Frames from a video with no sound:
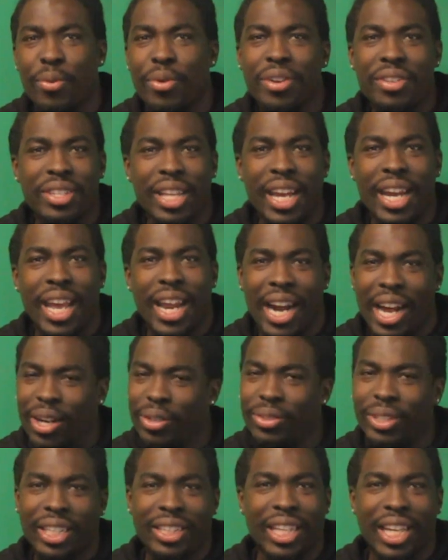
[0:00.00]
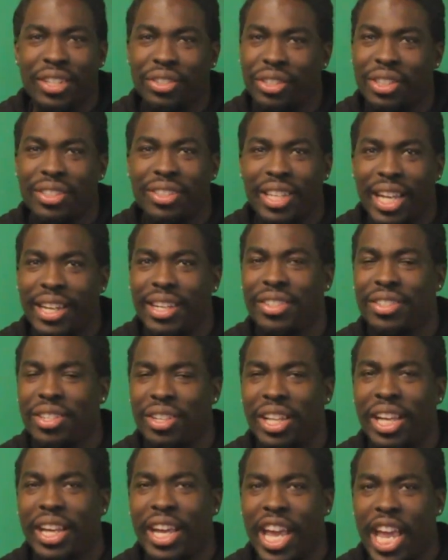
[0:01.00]
Where's that at? I don't think that shit's like
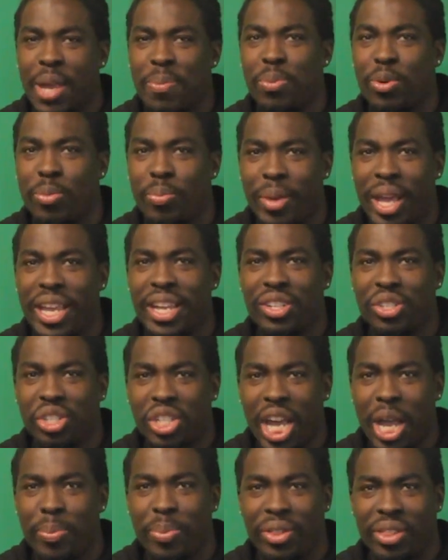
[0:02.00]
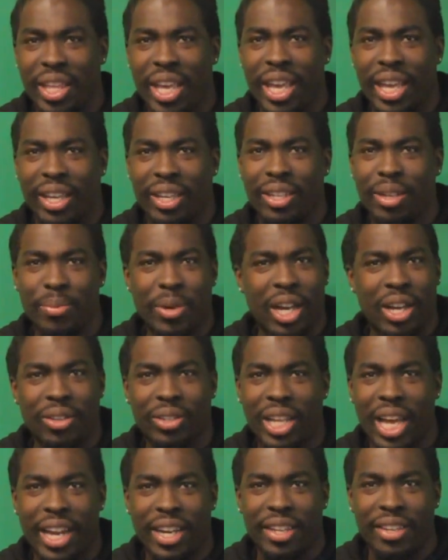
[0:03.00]
until like an April, Mayish type of thing. I'm not
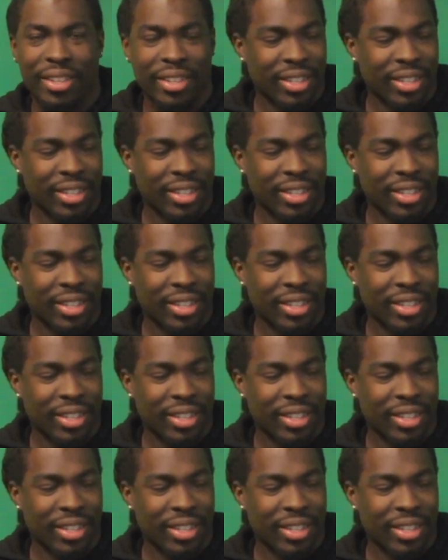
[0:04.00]
gonna lie to you.